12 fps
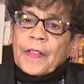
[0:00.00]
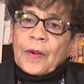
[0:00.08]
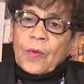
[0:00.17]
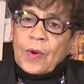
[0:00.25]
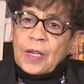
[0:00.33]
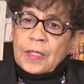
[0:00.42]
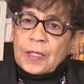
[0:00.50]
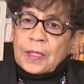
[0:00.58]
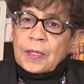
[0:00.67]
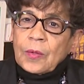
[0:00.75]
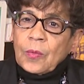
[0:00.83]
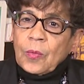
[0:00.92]
There was
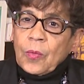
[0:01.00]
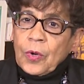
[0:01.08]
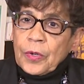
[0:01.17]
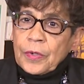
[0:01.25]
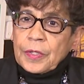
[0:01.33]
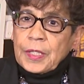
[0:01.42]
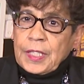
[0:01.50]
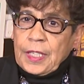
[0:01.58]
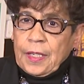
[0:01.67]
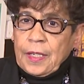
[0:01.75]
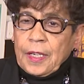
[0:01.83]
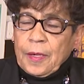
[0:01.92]
a work
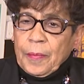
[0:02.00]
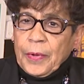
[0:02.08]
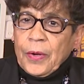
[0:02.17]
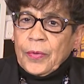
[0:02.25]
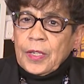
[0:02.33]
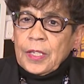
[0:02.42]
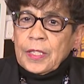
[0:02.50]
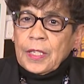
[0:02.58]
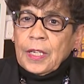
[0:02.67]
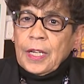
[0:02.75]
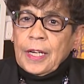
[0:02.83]
study component.